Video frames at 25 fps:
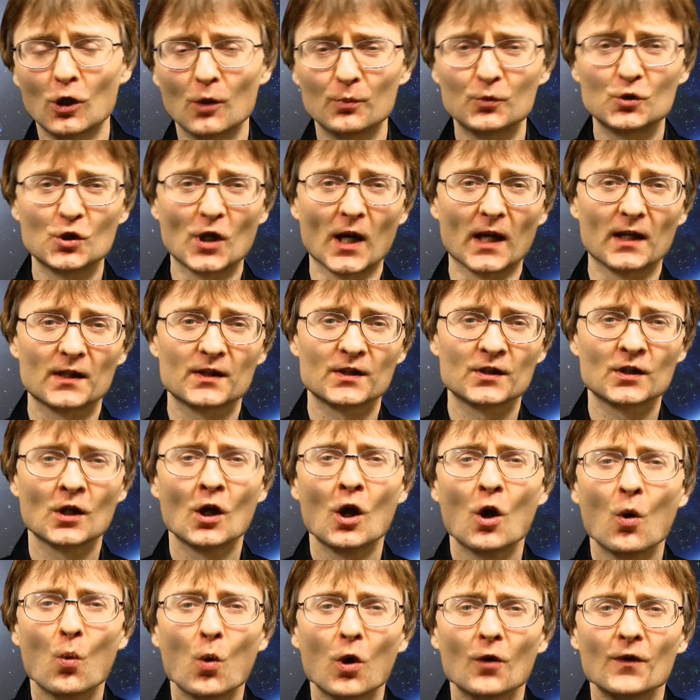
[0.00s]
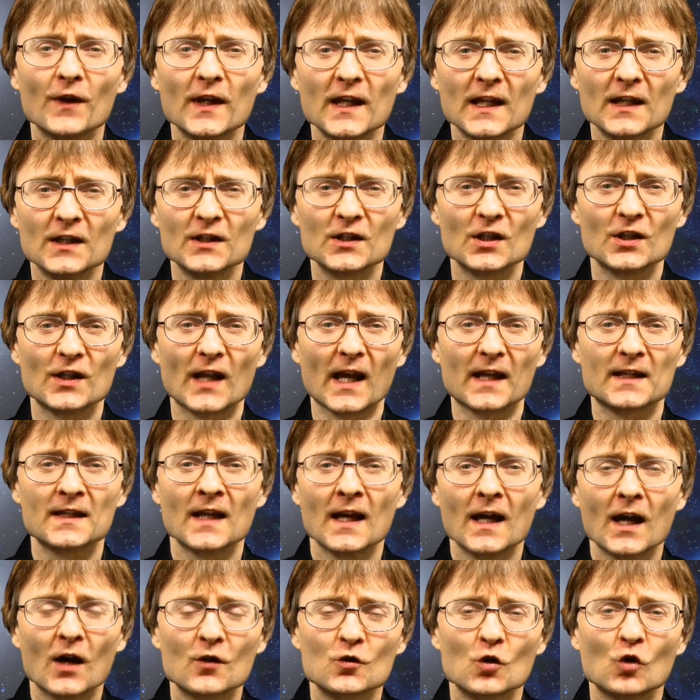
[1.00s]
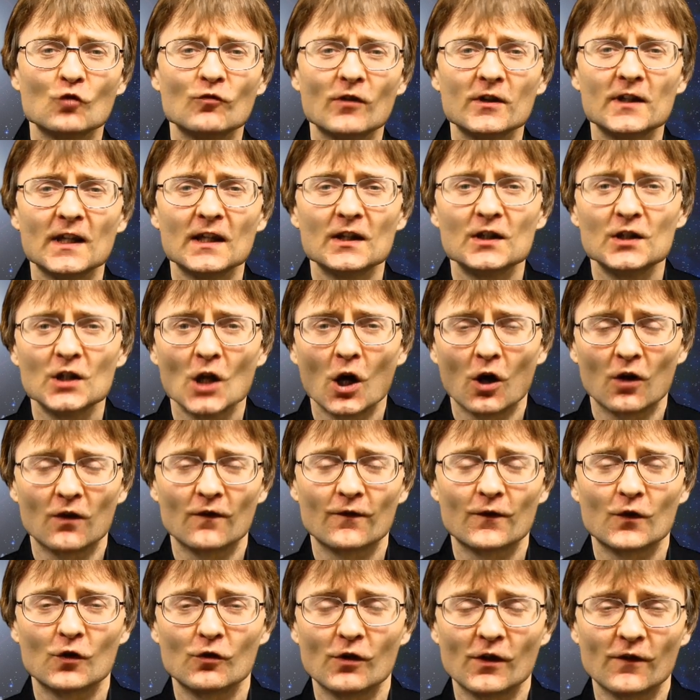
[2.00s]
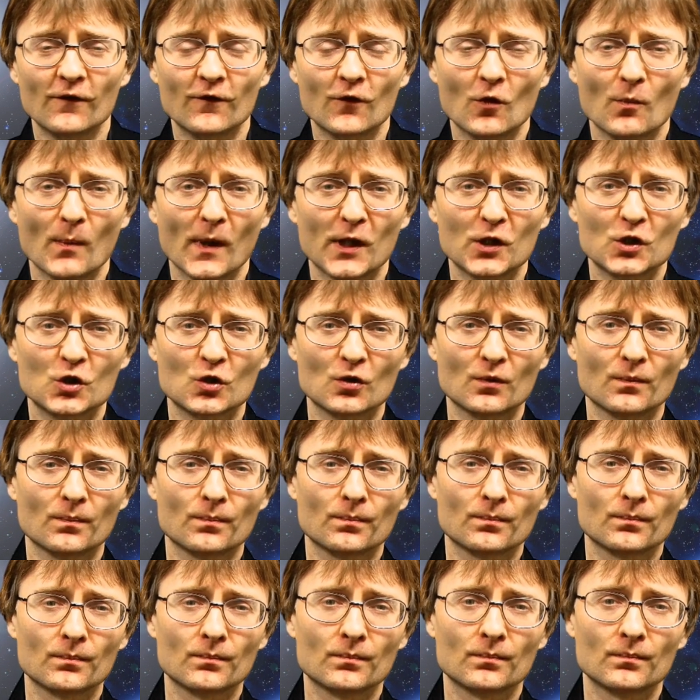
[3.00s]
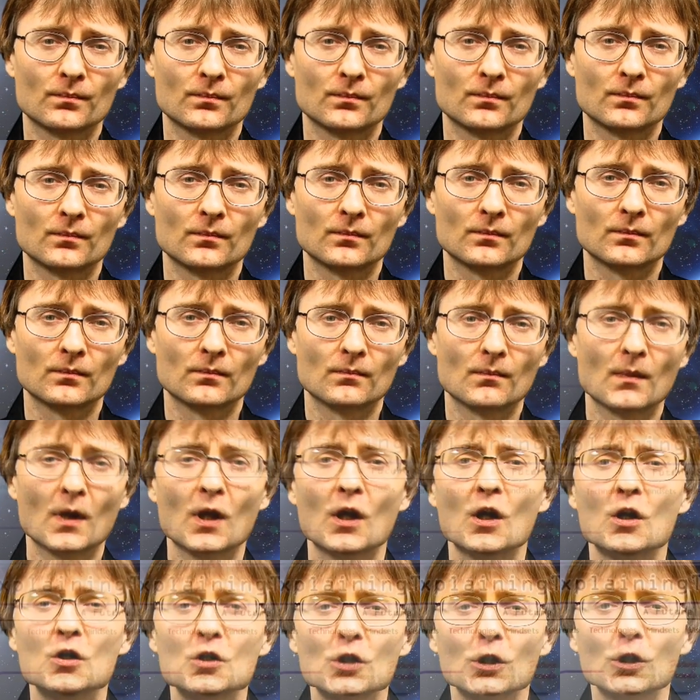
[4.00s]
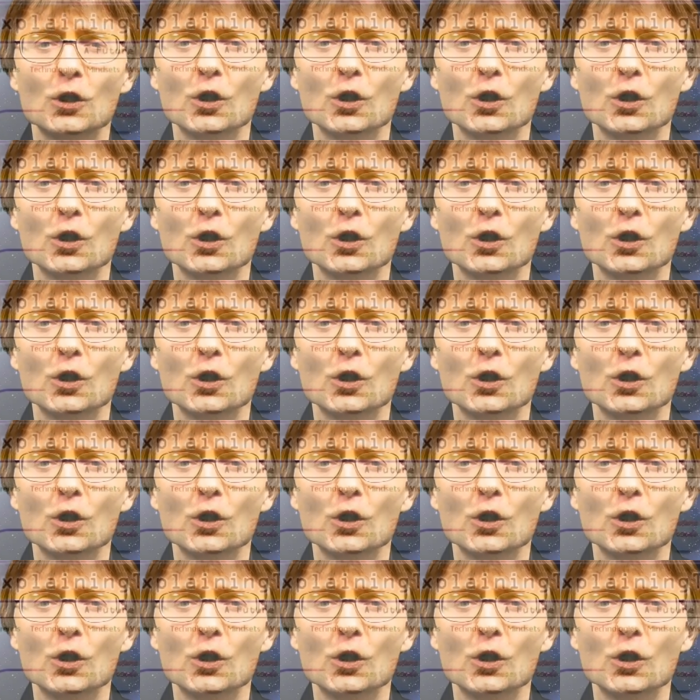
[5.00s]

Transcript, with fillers: objects what the internet has already done for information. To